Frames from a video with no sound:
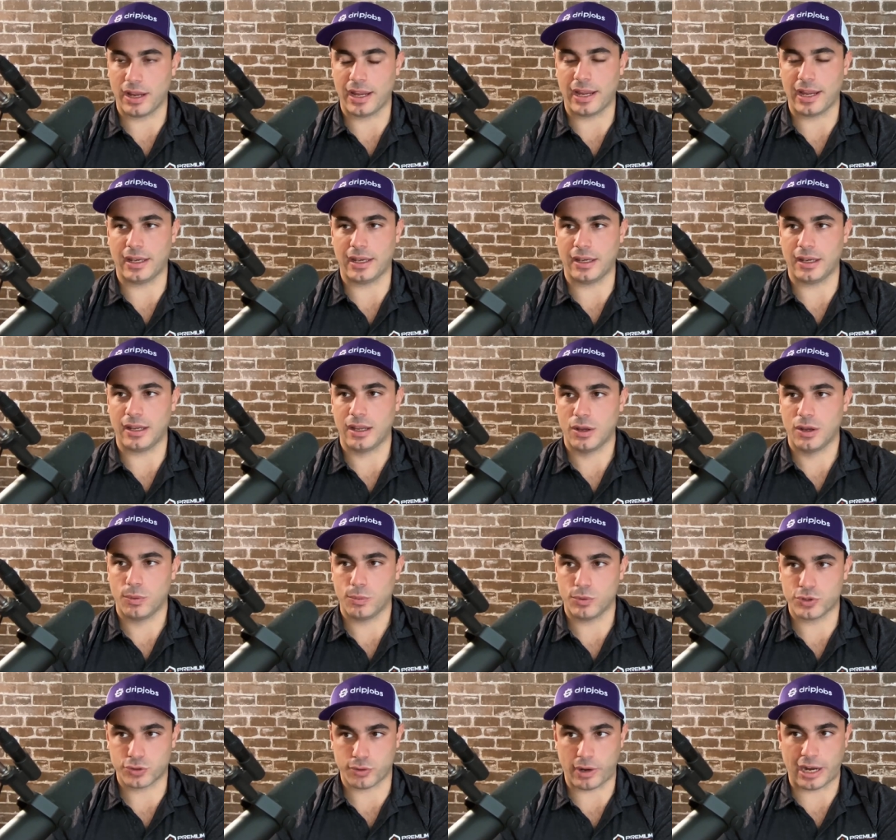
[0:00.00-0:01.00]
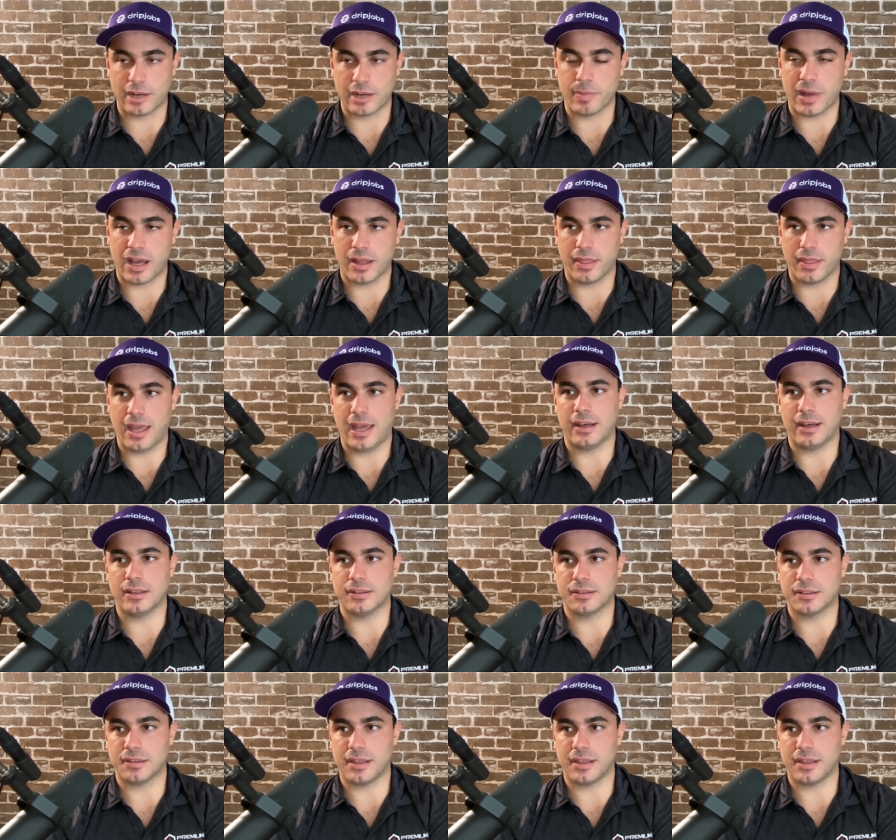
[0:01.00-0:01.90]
And what's great about that is,